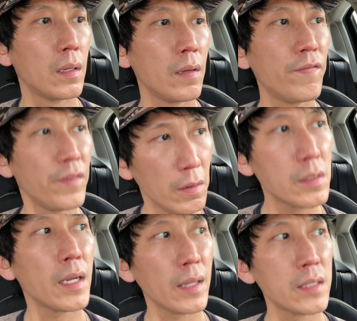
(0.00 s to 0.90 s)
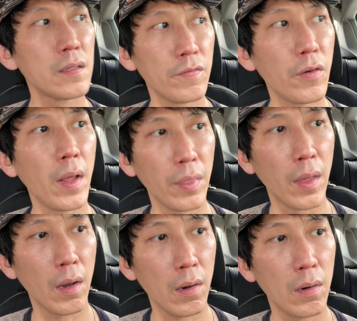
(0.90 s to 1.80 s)
It feels like there's a friend
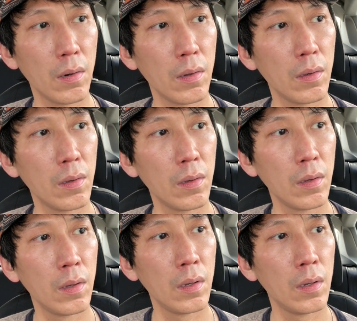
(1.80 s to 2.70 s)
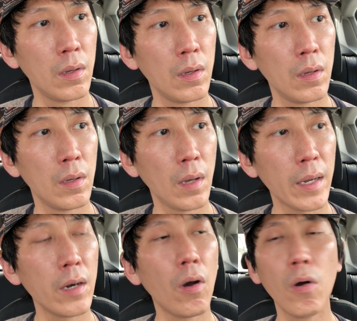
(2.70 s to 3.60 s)
there. I
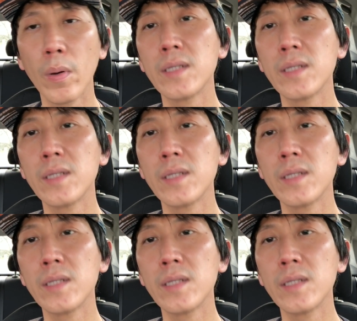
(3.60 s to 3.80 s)
can always